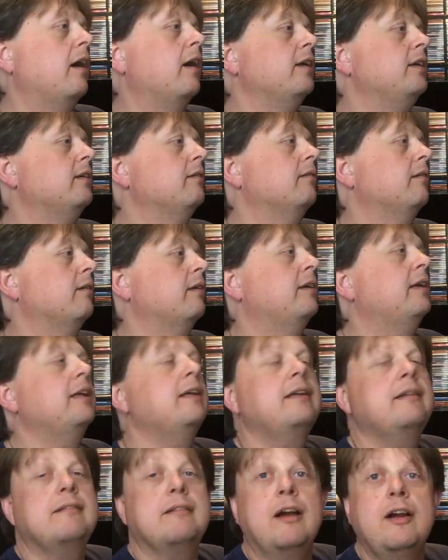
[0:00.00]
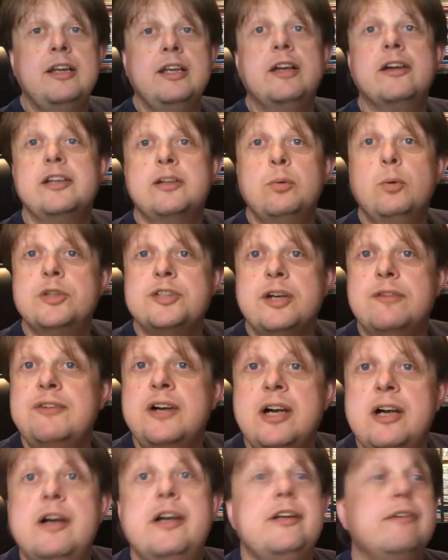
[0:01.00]
I like what
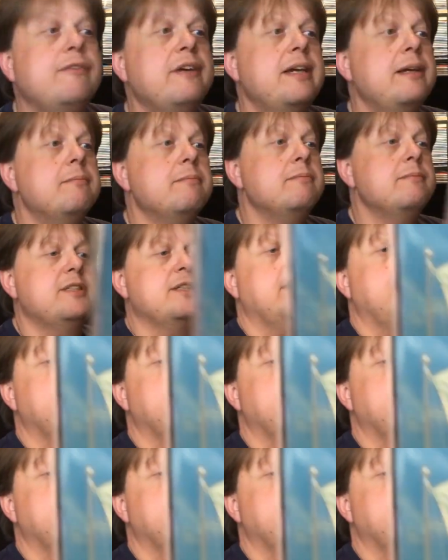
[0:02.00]
I've heard of him,